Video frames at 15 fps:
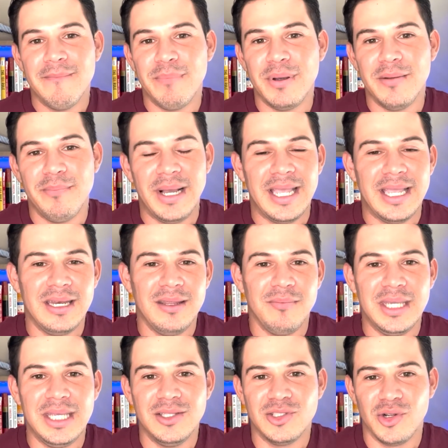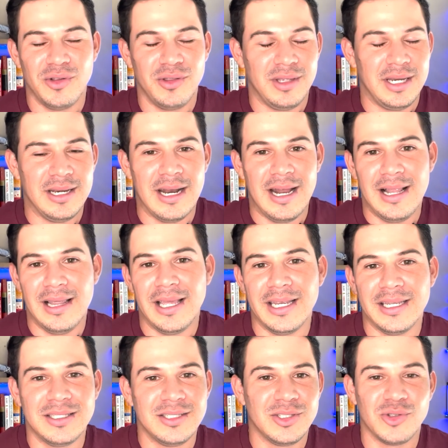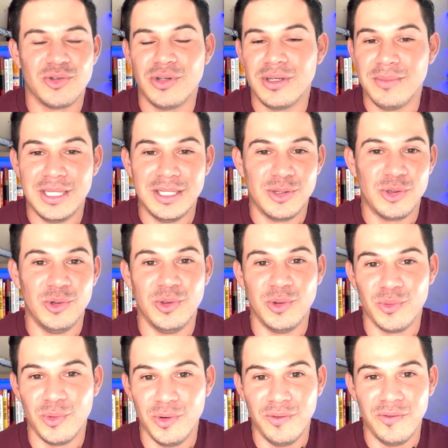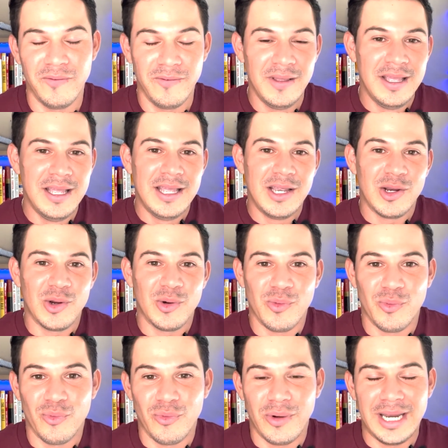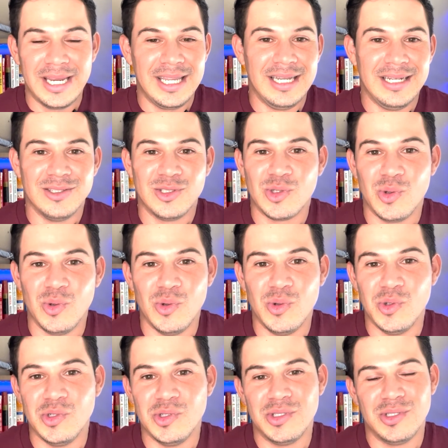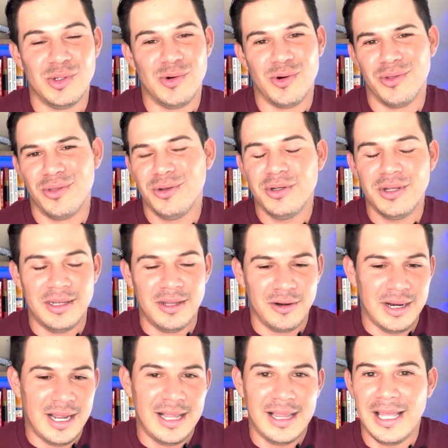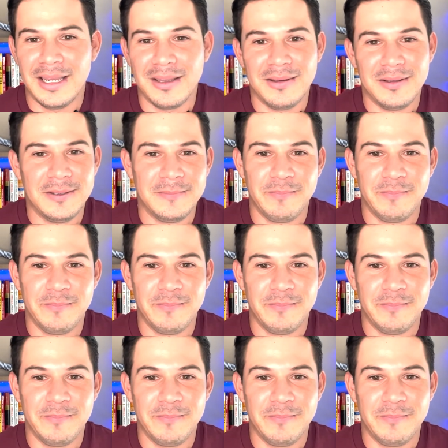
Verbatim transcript: but by any means are they not like screaming through the roof ranking schools, or they're not like,